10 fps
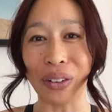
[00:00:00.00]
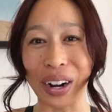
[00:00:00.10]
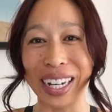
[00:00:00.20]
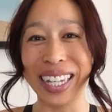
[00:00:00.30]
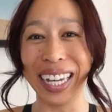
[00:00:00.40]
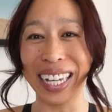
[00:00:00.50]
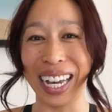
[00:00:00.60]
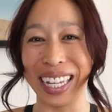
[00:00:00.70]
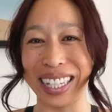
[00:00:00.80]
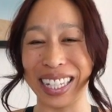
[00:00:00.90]
course,
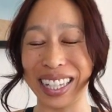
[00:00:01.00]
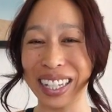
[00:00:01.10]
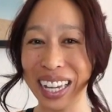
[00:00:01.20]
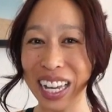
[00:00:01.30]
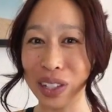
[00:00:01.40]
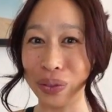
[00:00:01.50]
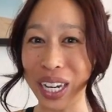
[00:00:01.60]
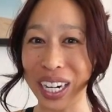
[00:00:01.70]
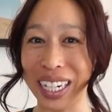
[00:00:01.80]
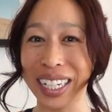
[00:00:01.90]
because it's
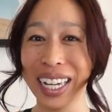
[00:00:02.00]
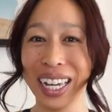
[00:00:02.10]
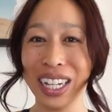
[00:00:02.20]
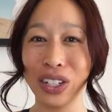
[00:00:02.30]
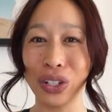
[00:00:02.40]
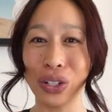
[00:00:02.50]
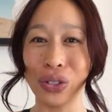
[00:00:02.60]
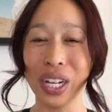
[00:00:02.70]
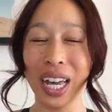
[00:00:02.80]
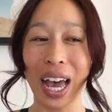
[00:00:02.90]
weird
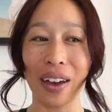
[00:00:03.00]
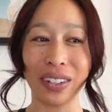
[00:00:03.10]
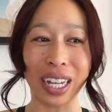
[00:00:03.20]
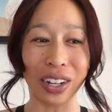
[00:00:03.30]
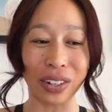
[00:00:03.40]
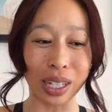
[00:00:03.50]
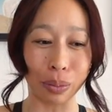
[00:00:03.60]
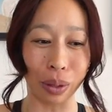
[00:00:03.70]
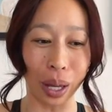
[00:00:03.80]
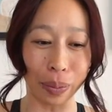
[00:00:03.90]
to have to increase
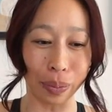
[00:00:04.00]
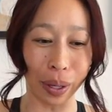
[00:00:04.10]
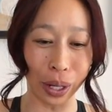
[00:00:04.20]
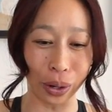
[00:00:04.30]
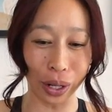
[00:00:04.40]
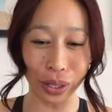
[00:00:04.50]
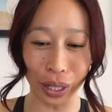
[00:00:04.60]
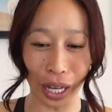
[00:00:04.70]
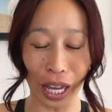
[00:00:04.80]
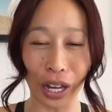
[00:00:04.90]
pull-ups, but you're also
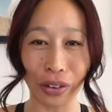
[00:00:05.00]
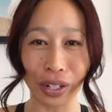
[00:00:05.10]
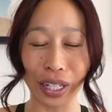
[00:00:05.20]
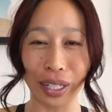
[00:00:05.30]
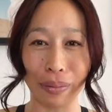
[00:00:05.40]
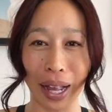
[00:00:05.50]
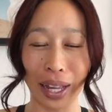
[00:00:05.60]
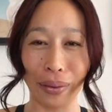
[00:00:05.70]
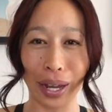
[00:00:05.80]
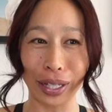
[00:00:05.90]
like increased
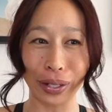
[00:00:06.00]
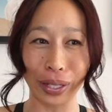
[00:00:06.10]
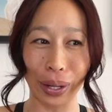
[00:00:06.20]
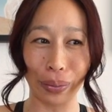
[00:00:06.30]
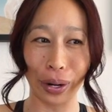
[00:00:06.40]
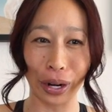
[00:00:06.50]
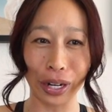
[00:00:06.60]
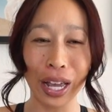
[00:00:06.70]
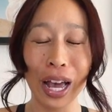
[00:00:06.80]
belly weight, so it's like weird.